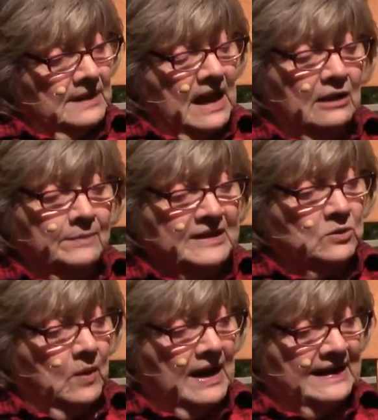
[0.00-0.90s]
"I'll be
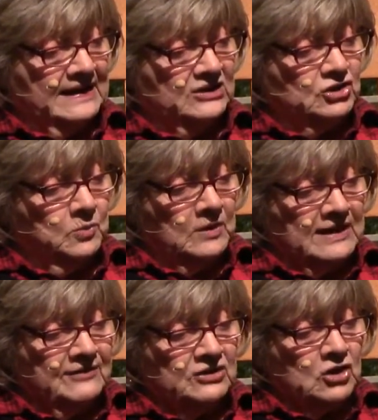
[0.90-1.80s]
quiet. You won't
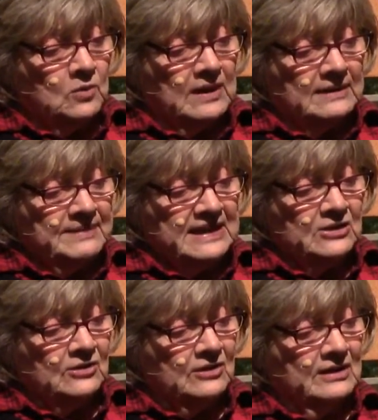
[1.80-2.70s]
even know I'm
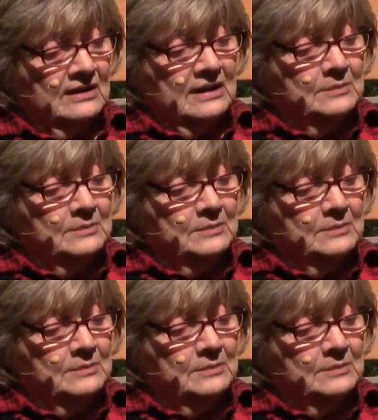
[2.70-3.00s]
here."